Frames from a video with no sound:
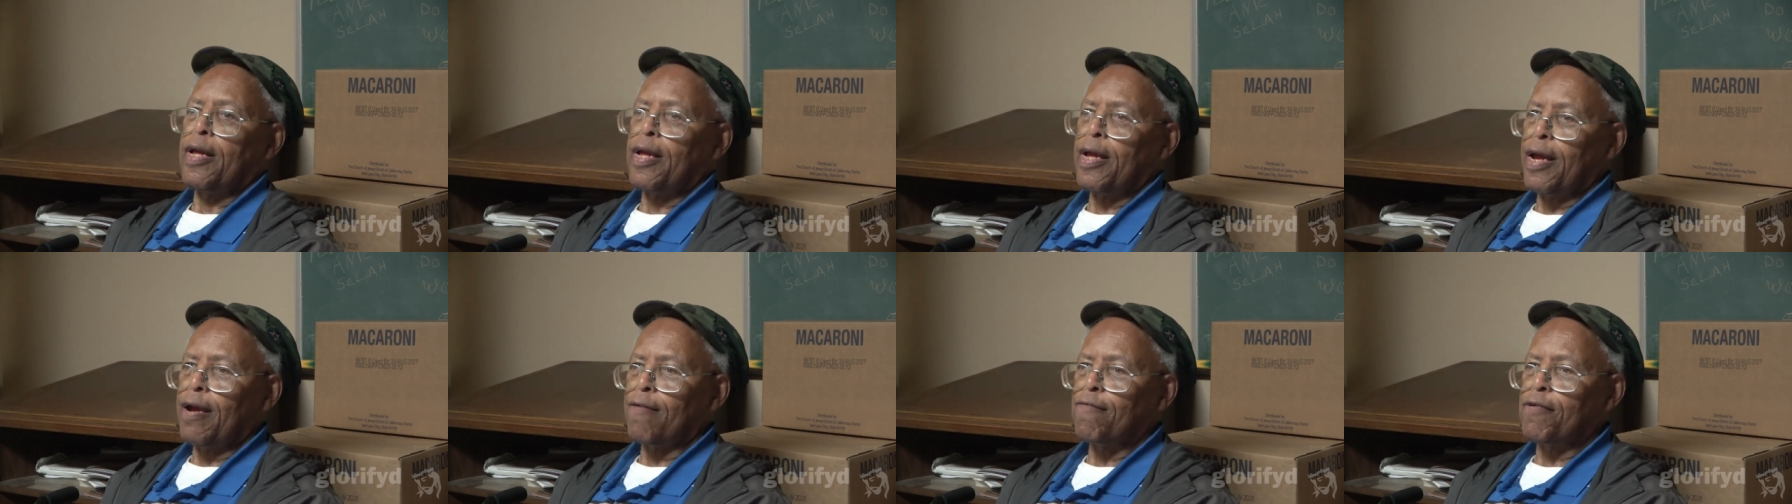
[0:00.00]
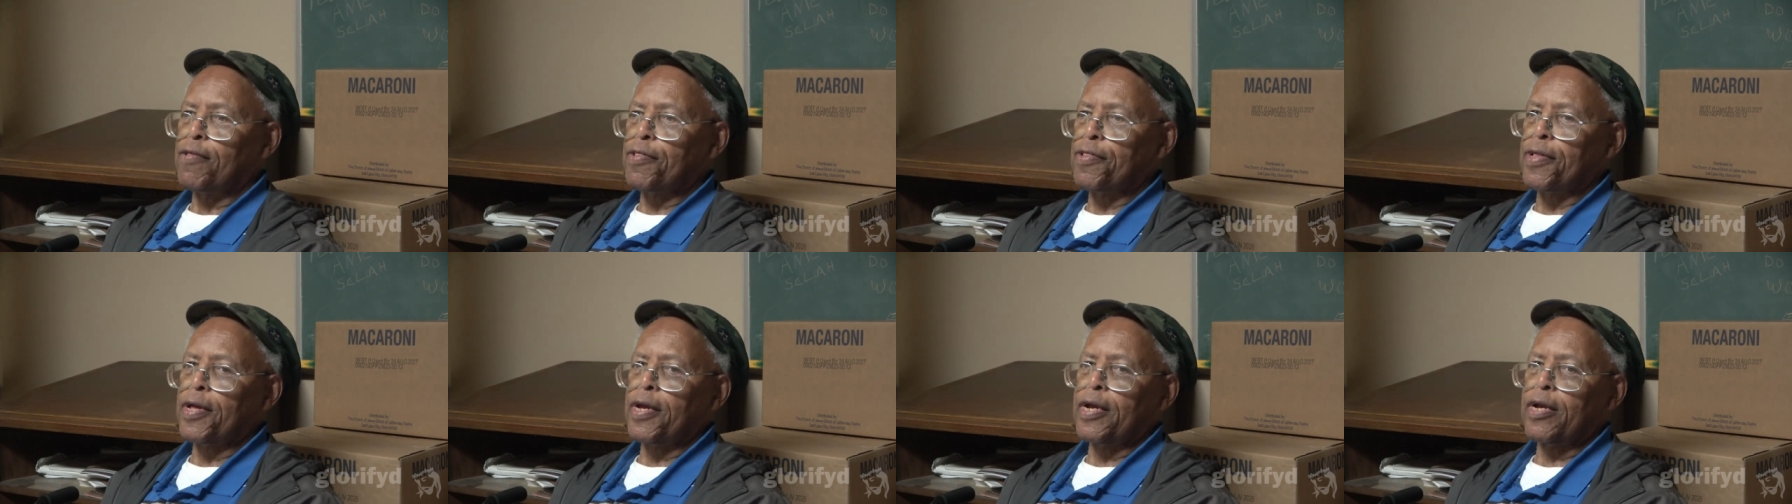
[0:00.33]

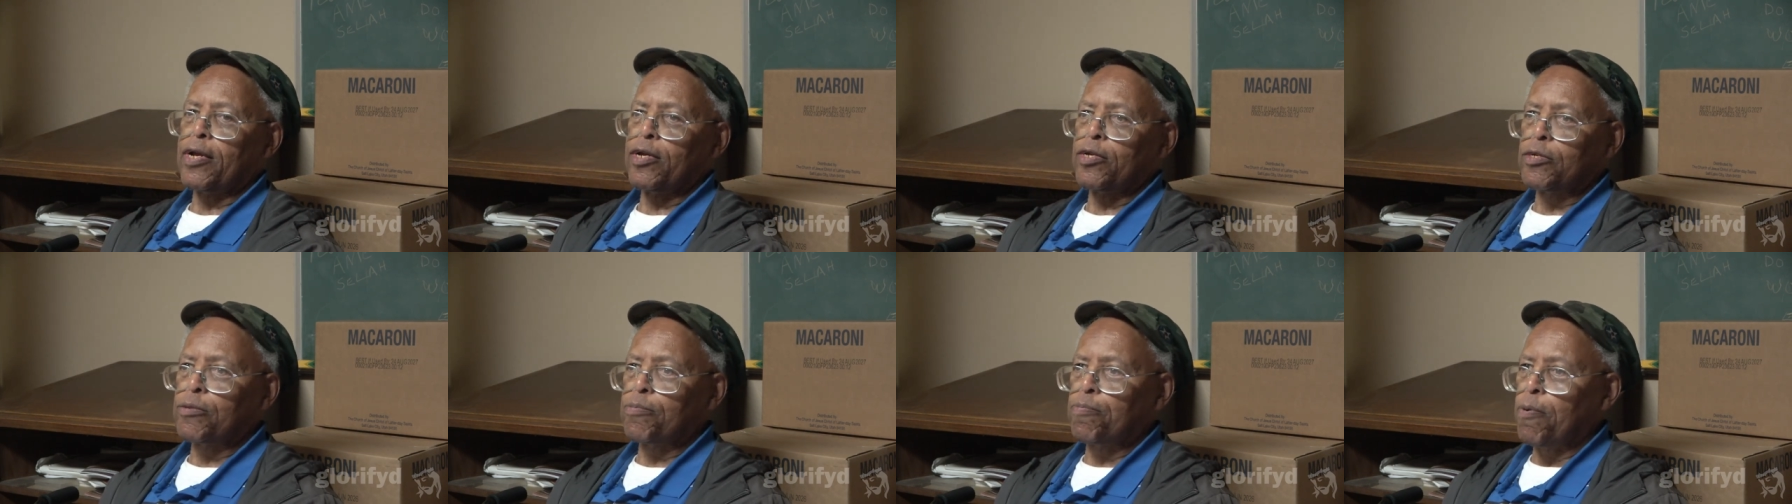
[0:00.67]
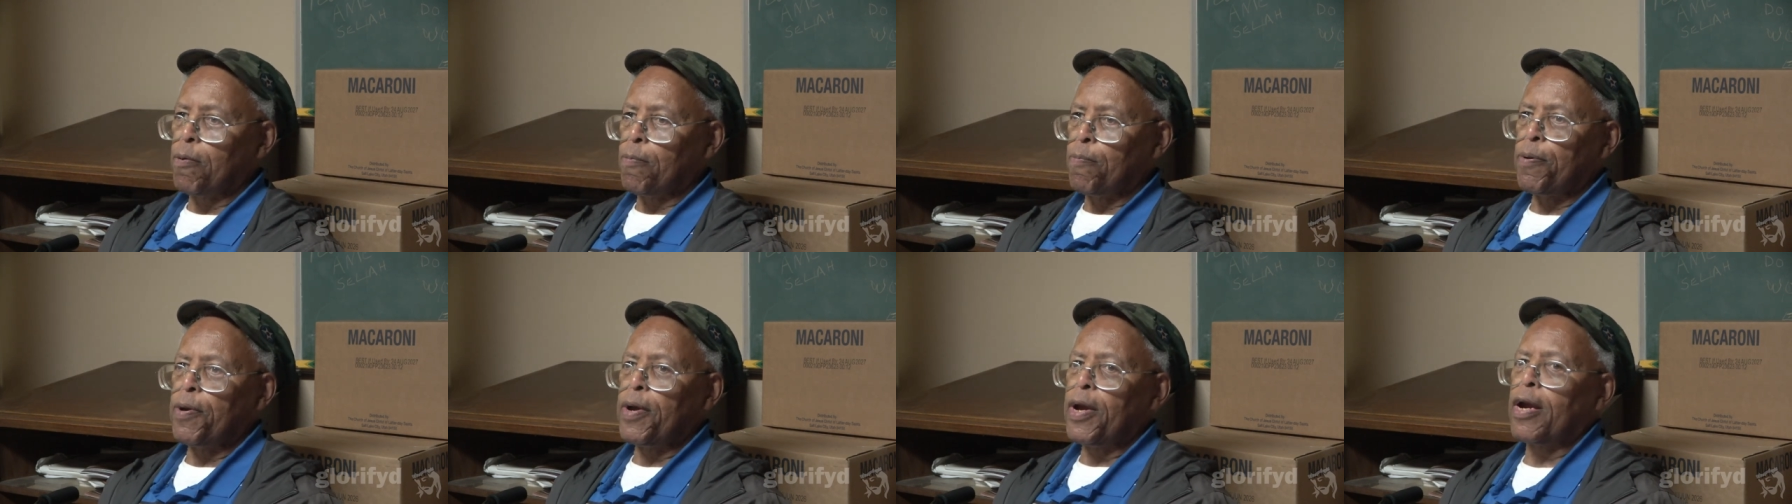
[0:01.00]
Everything is
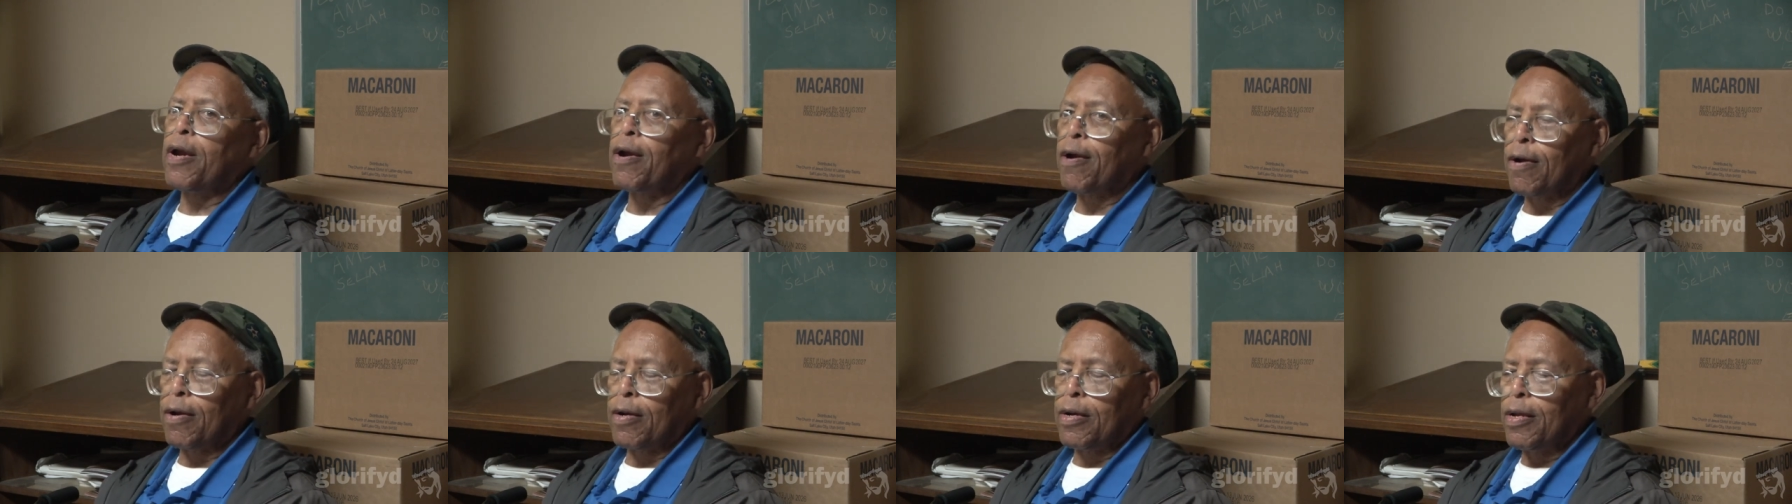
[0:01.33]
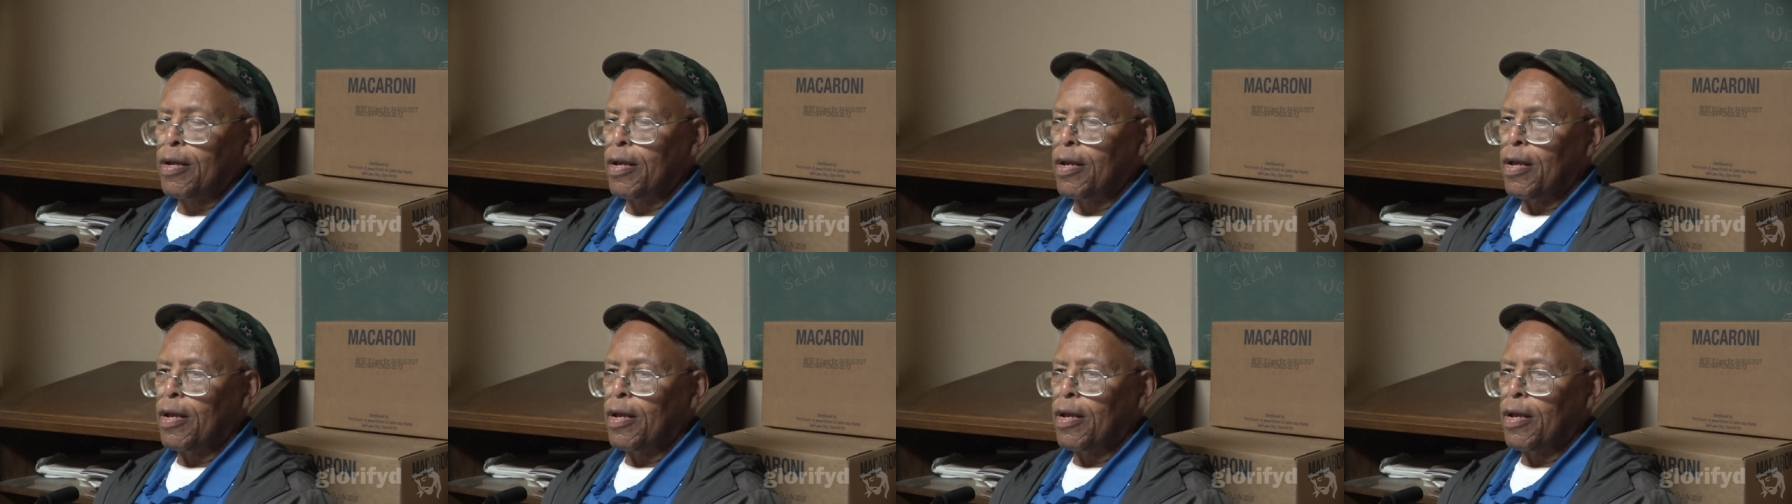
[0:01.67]
prepared.